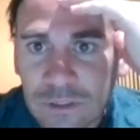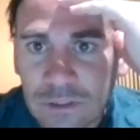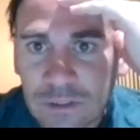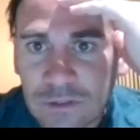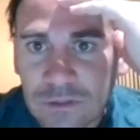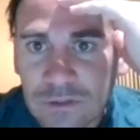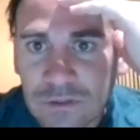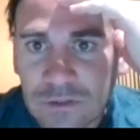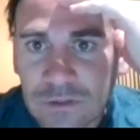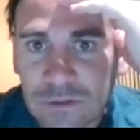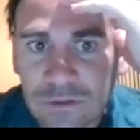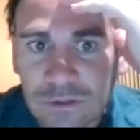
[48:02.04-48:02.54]

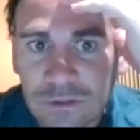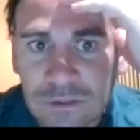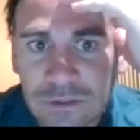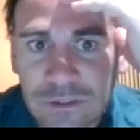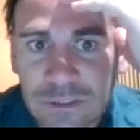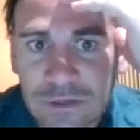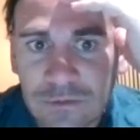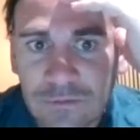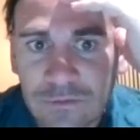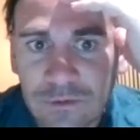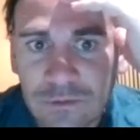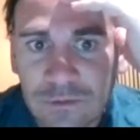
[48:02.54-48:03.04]
is
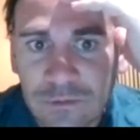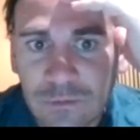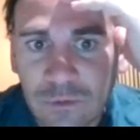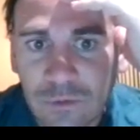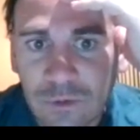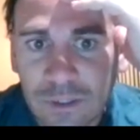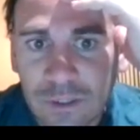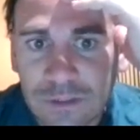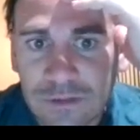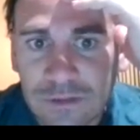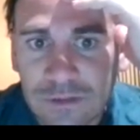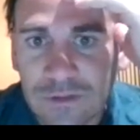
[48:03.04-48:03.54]

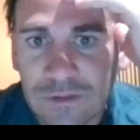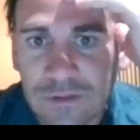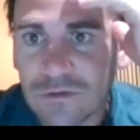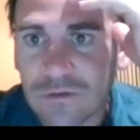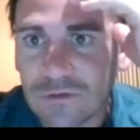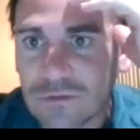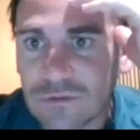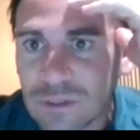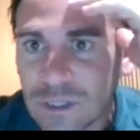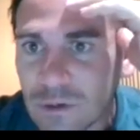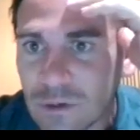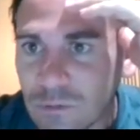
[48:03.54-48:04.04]

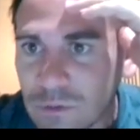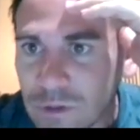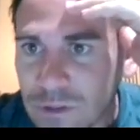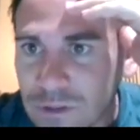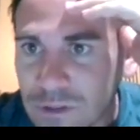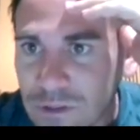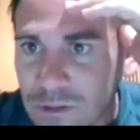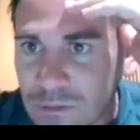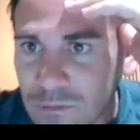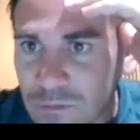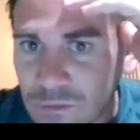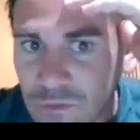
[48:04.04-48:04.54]
37.2. They
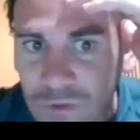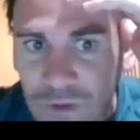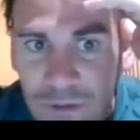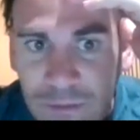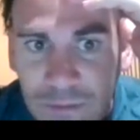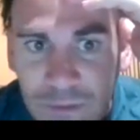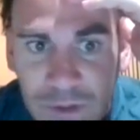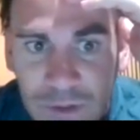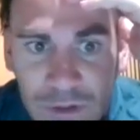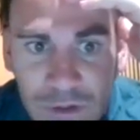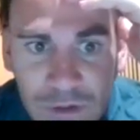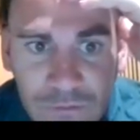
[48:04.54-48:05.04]
want the
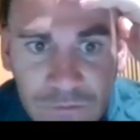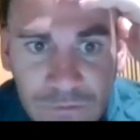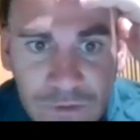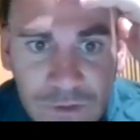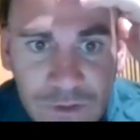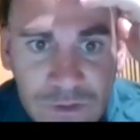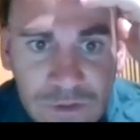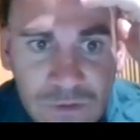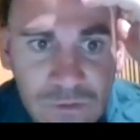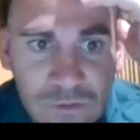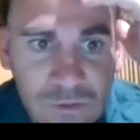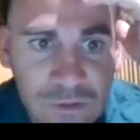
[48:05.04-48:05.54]
perimeter of
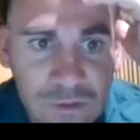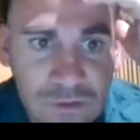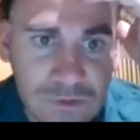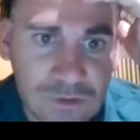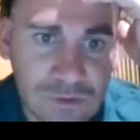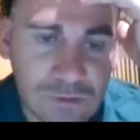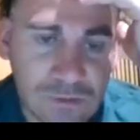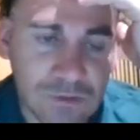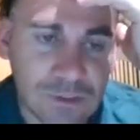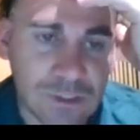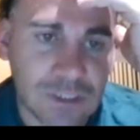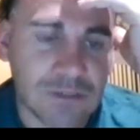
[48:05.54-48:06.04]
this one,
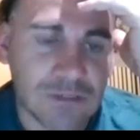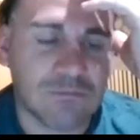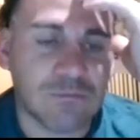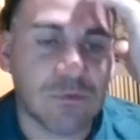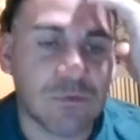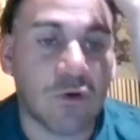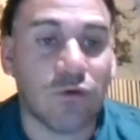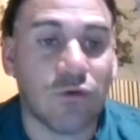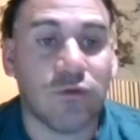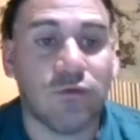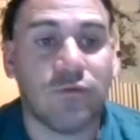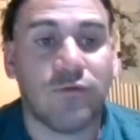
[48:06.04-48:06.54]
so we need
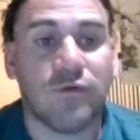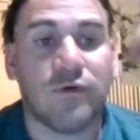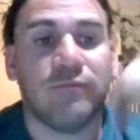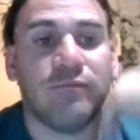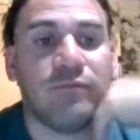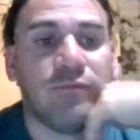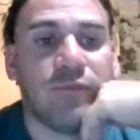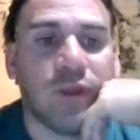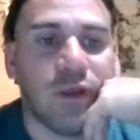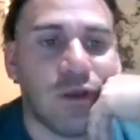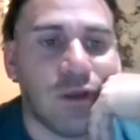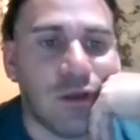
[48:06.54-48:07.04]
both of
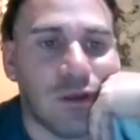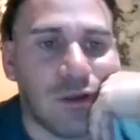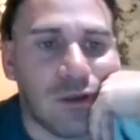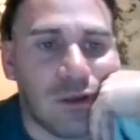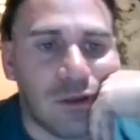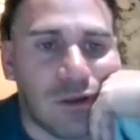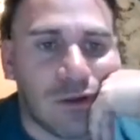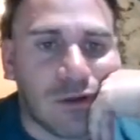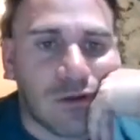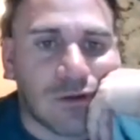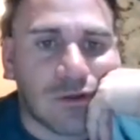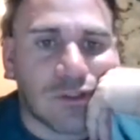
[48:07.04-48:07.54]
them.
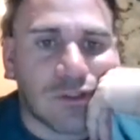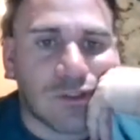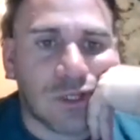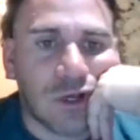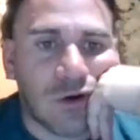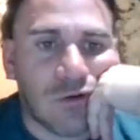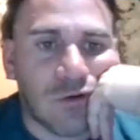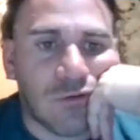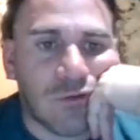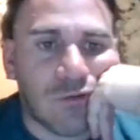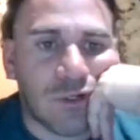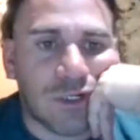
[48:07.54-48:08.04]

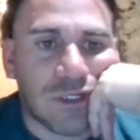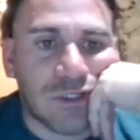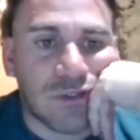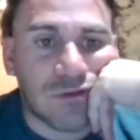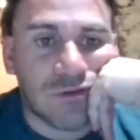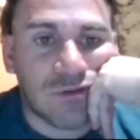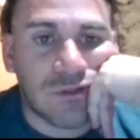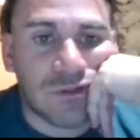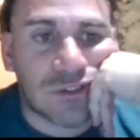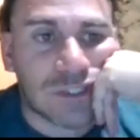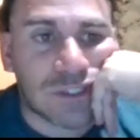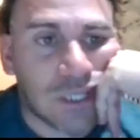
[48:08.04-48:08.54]
So we could
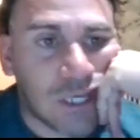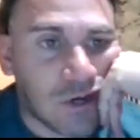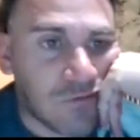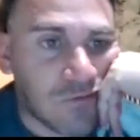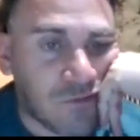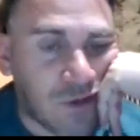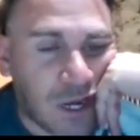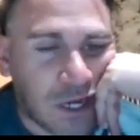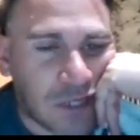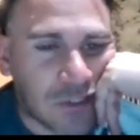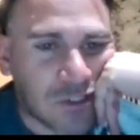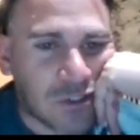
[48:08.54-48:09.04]
do the scale
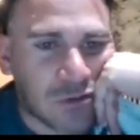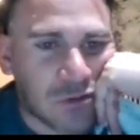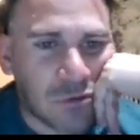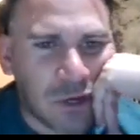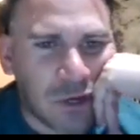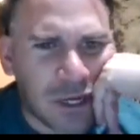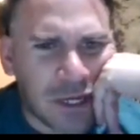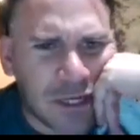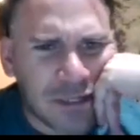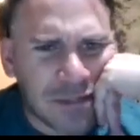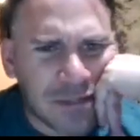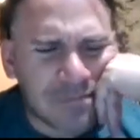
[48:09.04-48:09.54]
factor
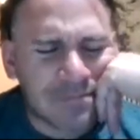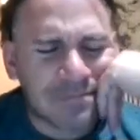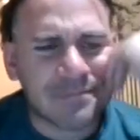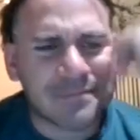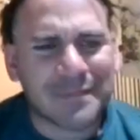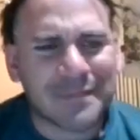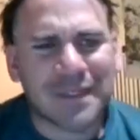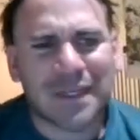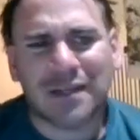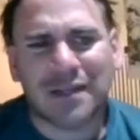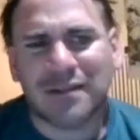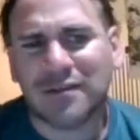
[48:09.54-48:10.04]
way.
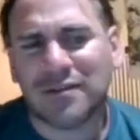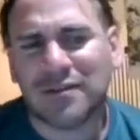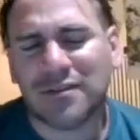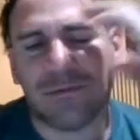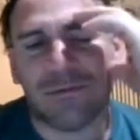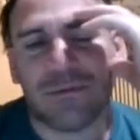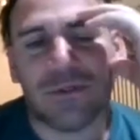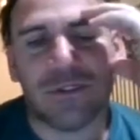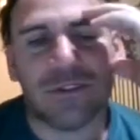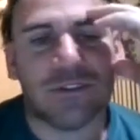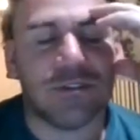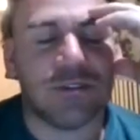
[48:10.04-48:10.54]
Well, there's a
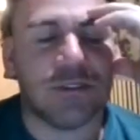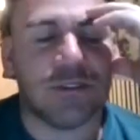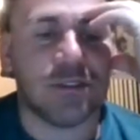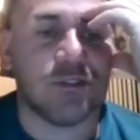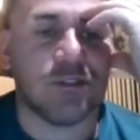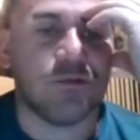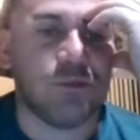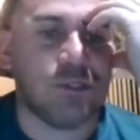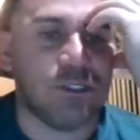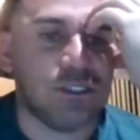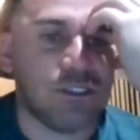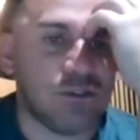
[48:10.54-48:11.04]
bunch of
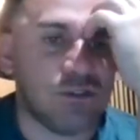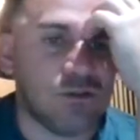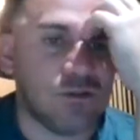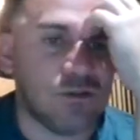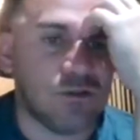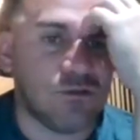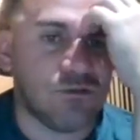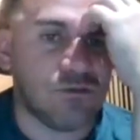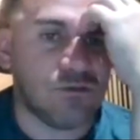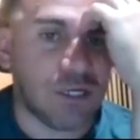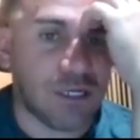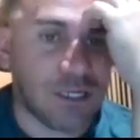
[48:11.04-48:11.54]
things we can
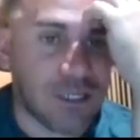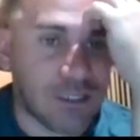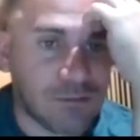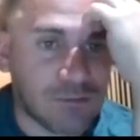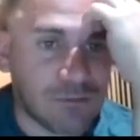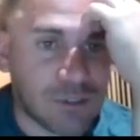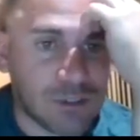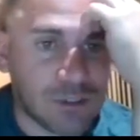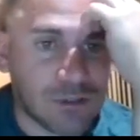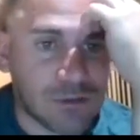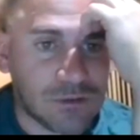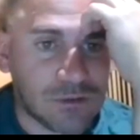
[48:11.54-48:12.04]
do,
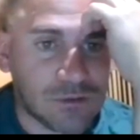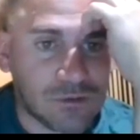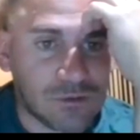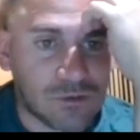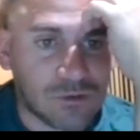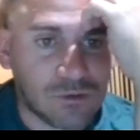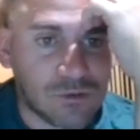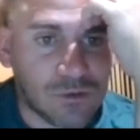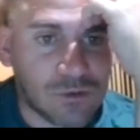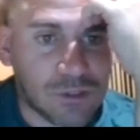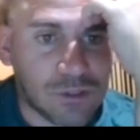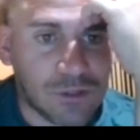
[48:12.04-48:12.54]
right? We could do
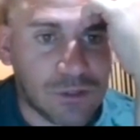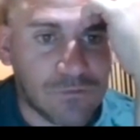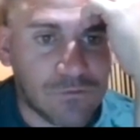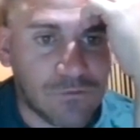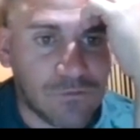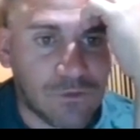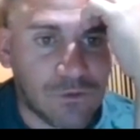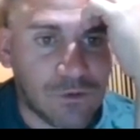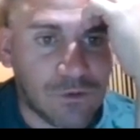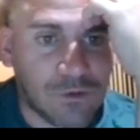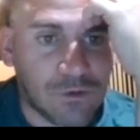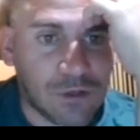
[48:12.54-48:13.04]

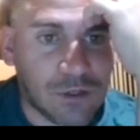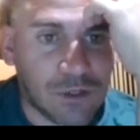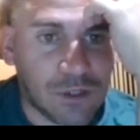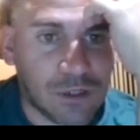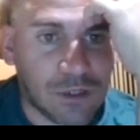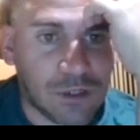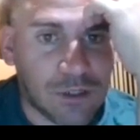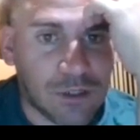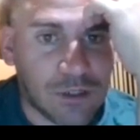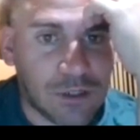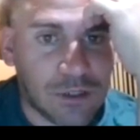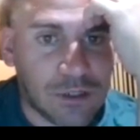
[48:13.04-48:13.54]

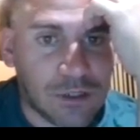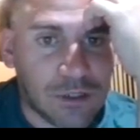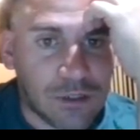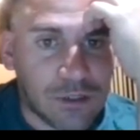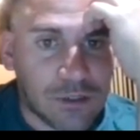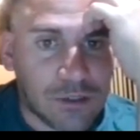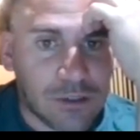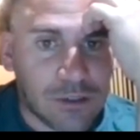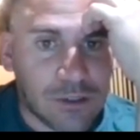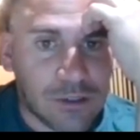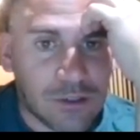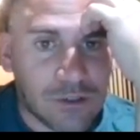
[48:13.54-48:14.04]
24
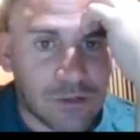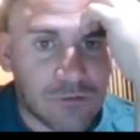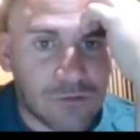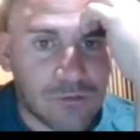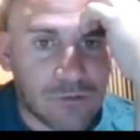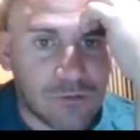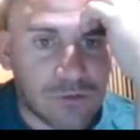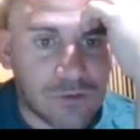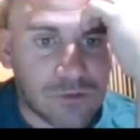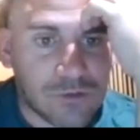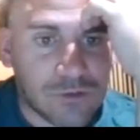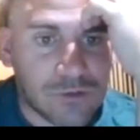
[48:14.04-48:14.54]

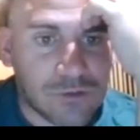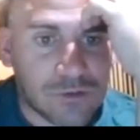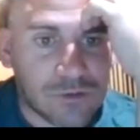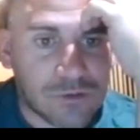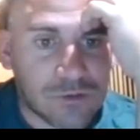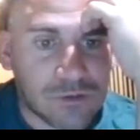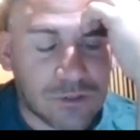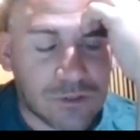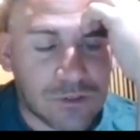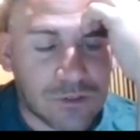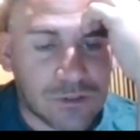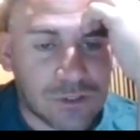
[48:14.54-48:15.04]
equals
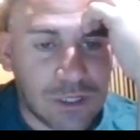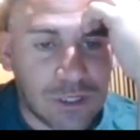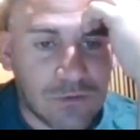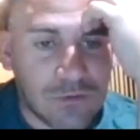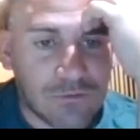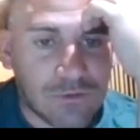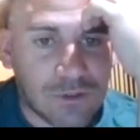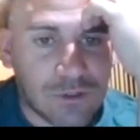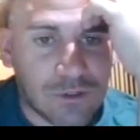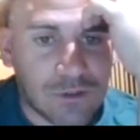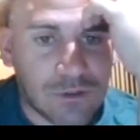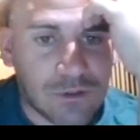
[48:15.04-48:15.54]

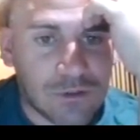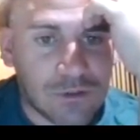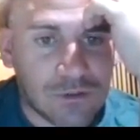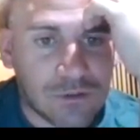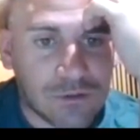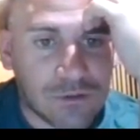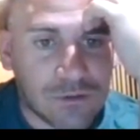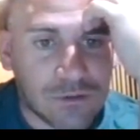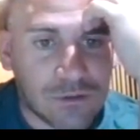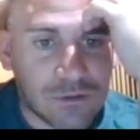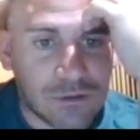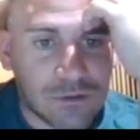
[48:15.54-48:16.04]
37
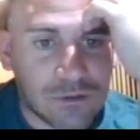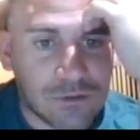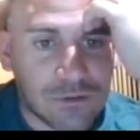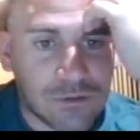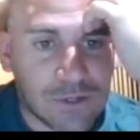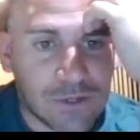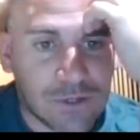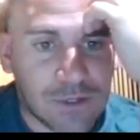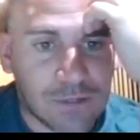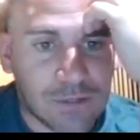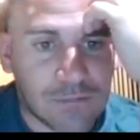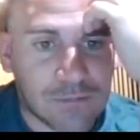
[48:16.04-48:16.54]

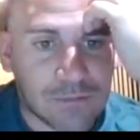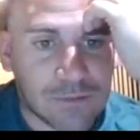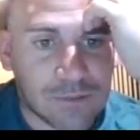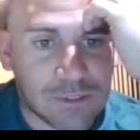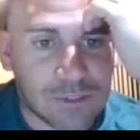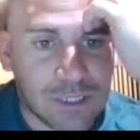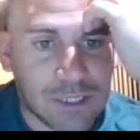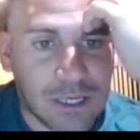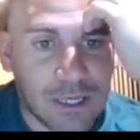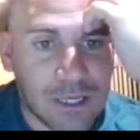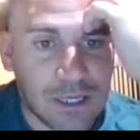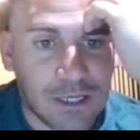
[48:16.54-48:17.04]
times
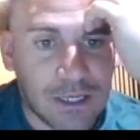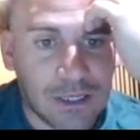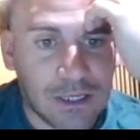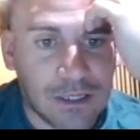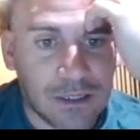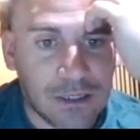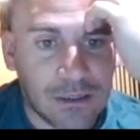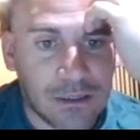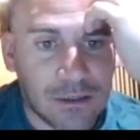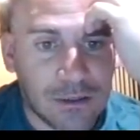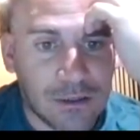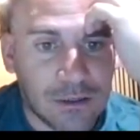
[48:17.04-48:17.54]

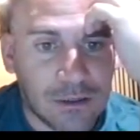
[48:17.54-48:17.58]
K.